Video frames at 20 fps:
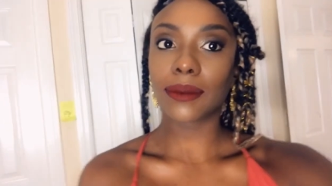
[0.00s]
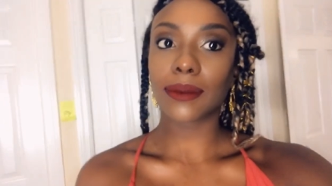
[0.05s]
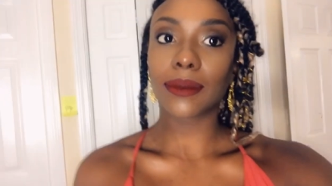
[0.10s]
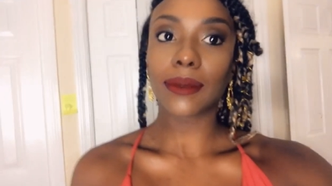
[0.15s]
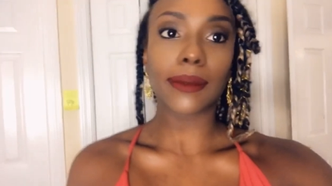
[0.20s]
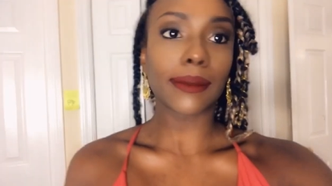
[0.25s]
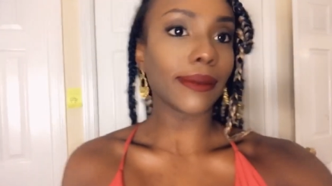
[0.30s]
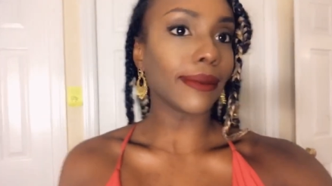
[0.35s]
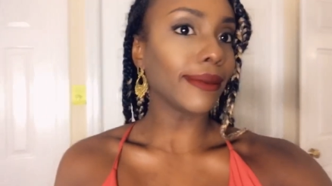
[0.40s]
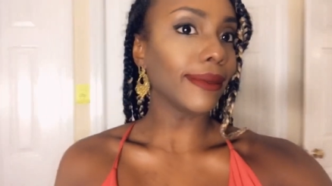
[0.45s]

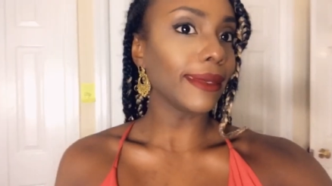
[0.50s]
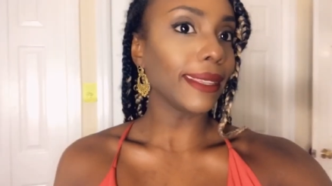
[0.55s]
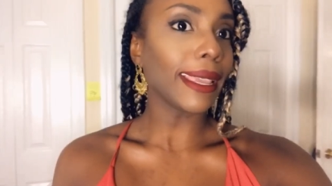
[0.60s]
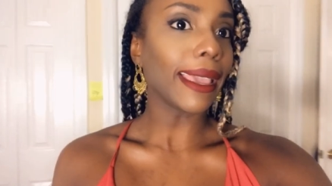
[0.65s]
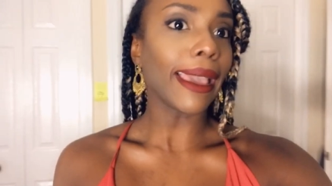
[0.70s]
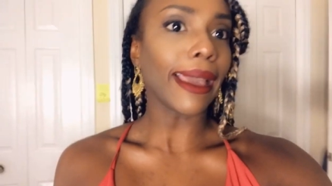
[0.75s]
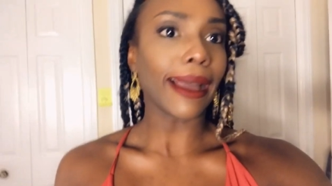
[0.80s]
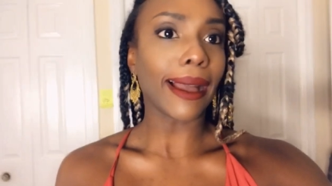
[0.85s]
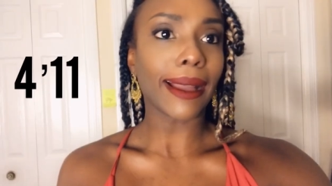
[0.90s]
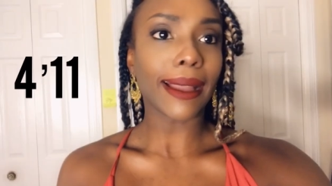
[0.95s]
Mm,
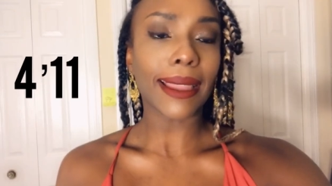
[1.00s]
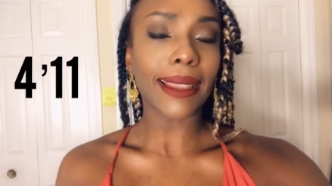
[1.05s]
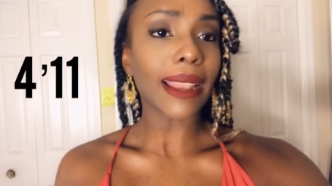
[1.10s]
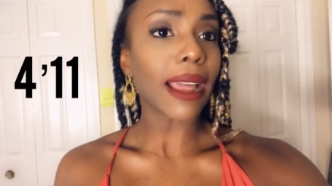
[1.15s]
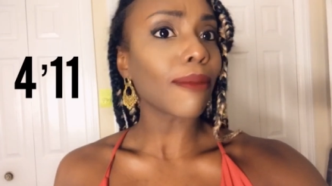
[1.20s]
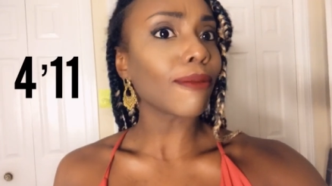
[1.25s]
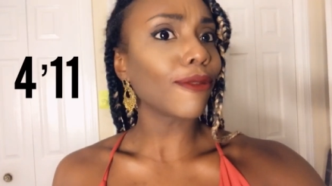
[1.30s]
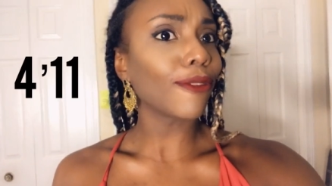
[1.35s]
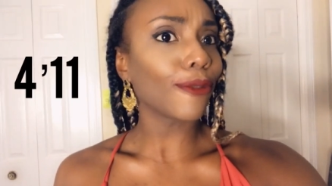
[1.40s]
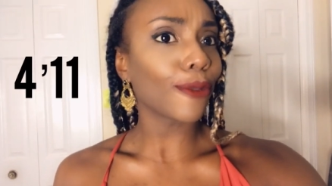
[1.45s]
yeah and i'm
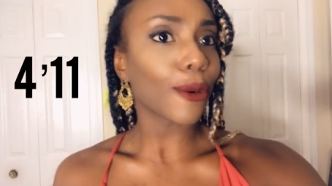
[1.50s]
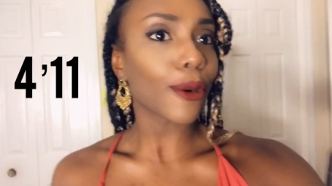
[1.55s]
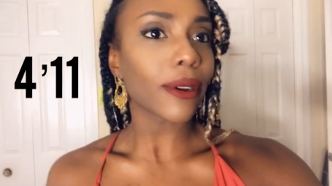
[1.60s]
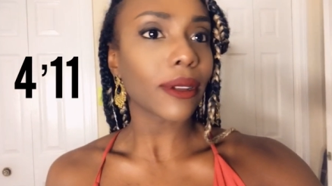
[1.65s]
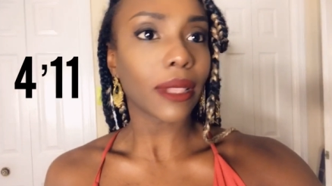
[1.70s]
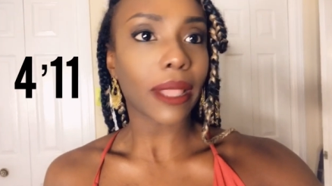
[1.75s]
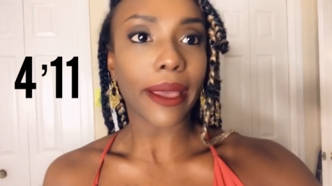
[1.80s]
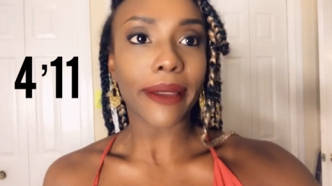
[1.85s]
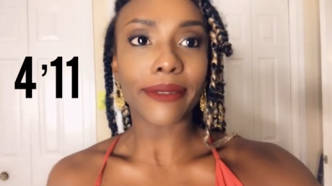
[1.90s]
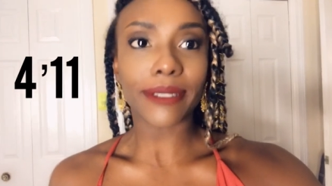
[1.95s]

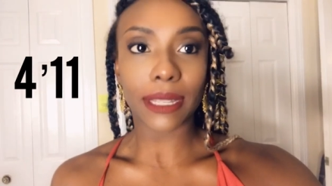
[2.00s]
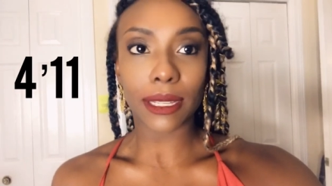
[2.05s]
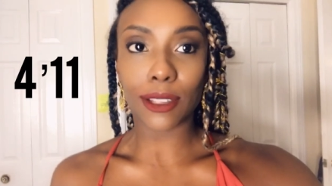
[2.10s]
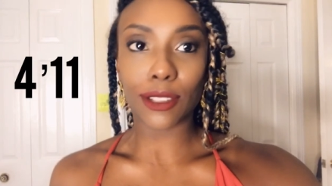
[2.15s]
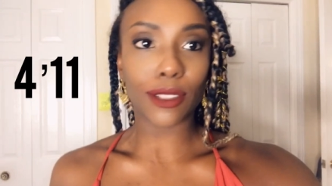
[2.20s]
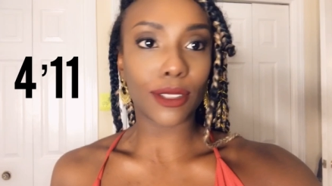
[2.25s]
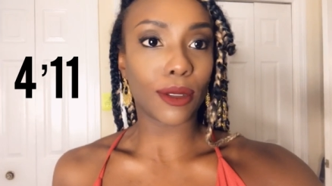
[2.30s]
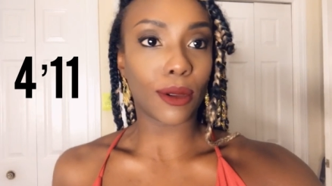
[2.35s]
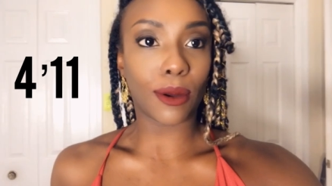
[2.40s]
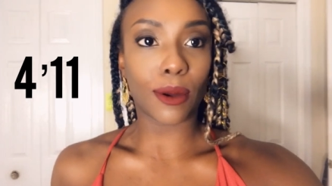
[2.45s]
411
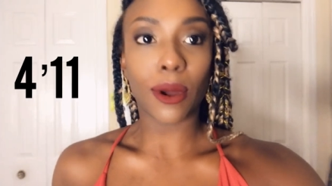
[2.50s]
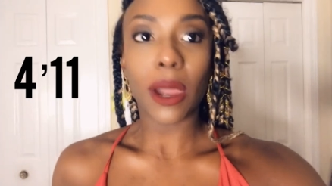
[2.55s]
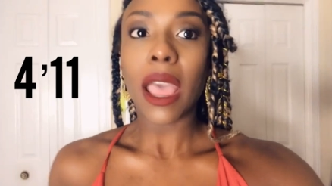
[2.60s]
so